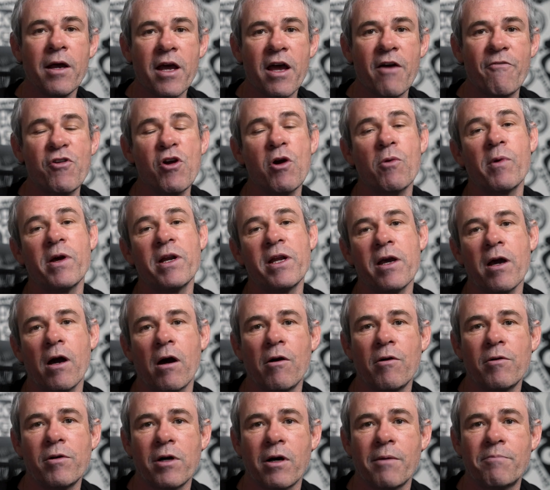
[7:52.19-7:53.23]
If you already
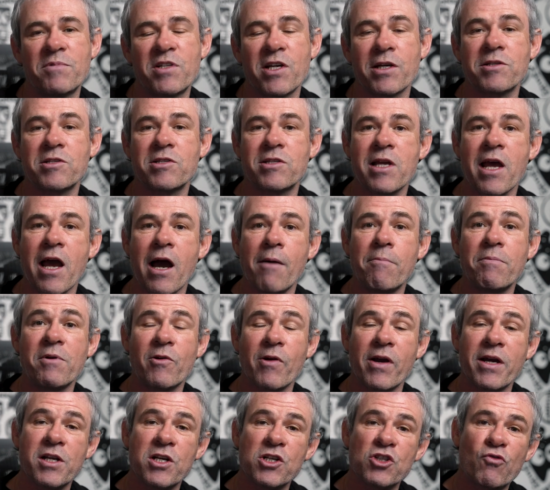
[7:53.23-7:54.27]
own Optics, the
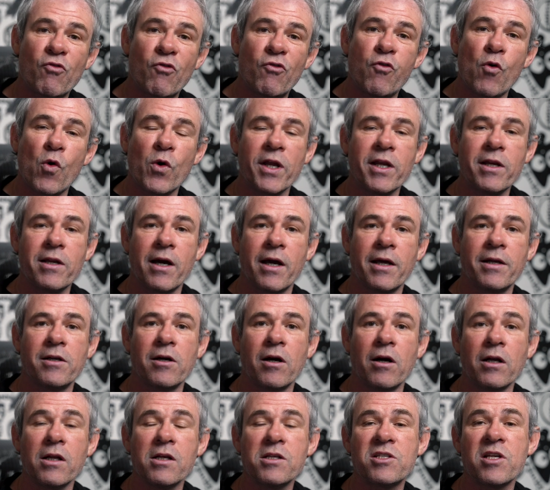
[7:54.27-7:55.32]
upgrade is
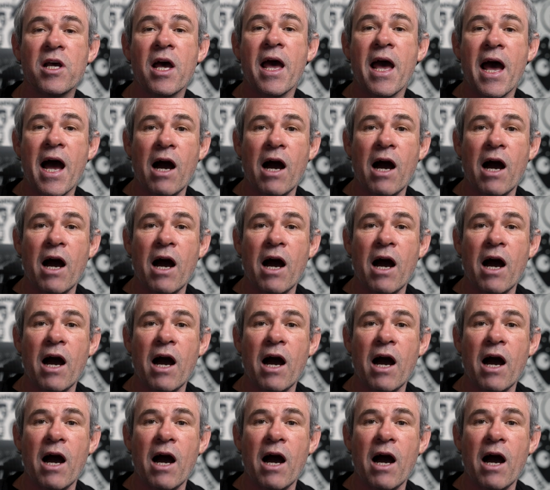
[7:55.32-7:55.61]
$49.